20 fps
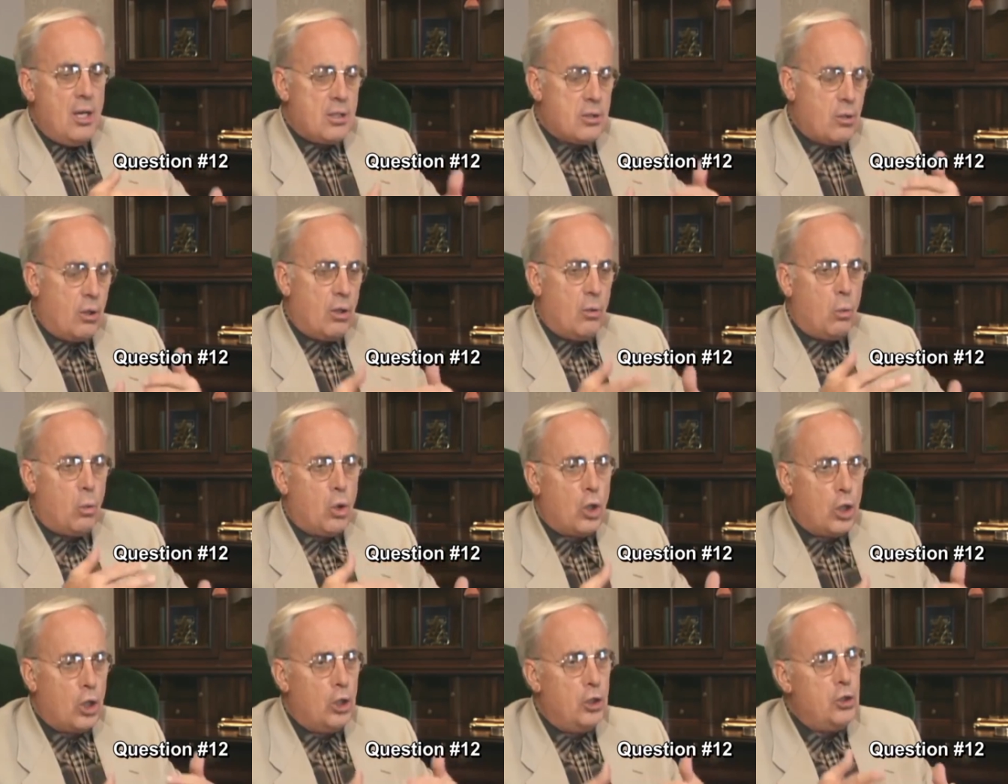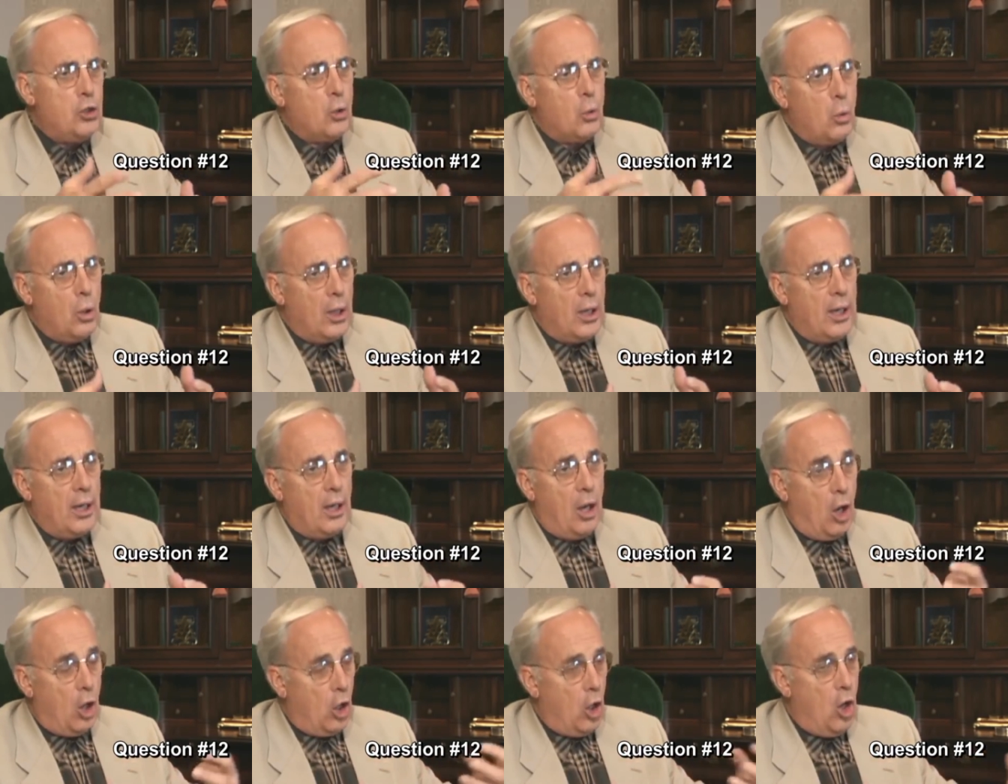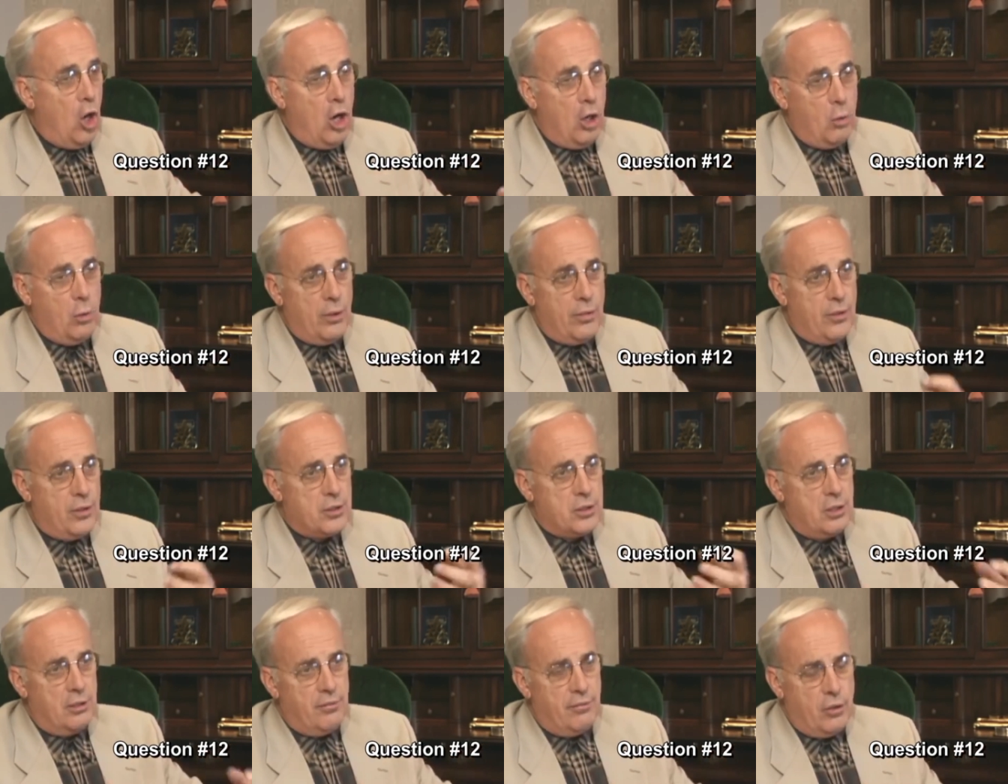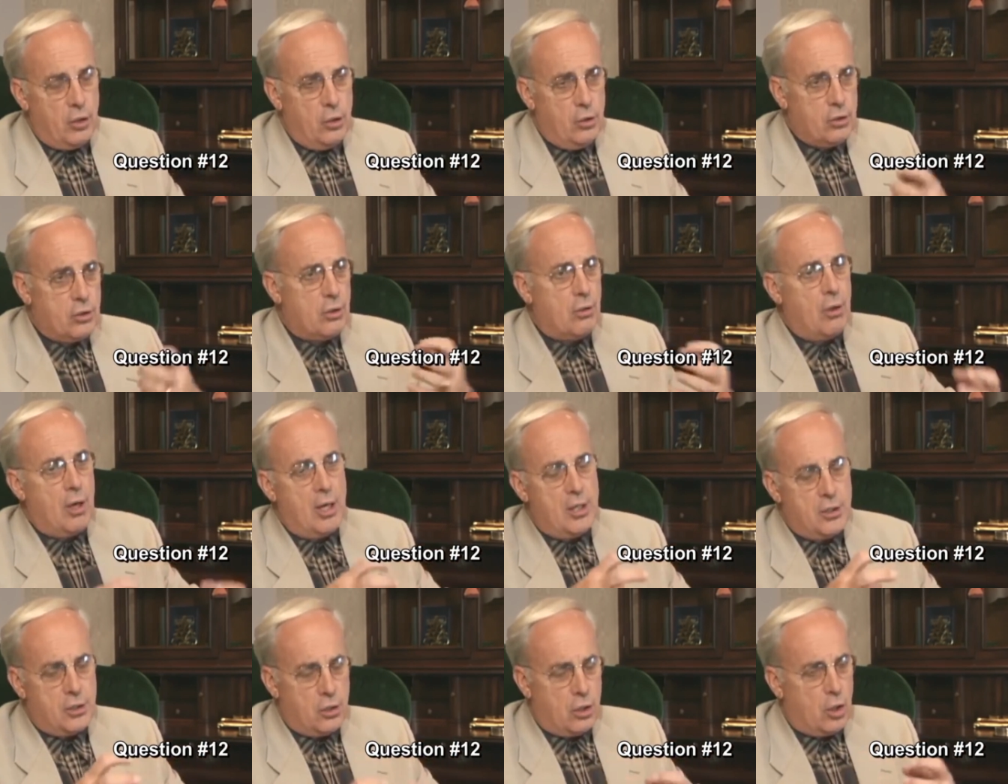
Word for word: sort of working your way along with this infused grace.